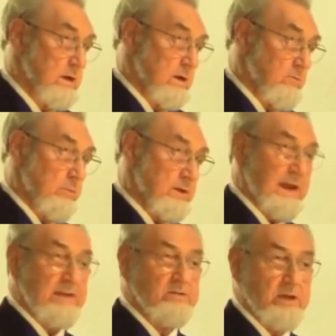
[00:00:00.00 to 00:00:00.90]
from a
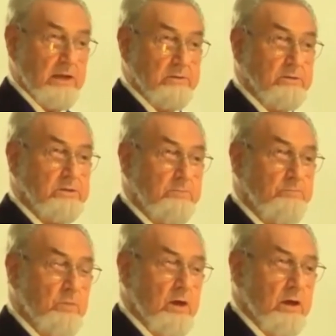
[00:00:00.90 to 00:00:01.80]
death sentence
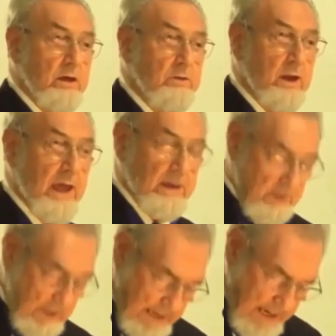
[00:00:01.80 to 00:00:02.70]
in the
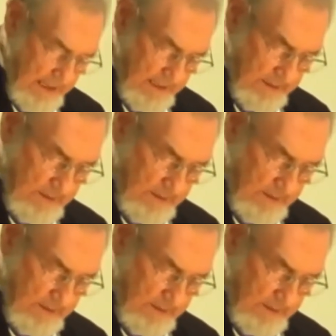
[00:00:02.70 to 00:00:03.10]
1980s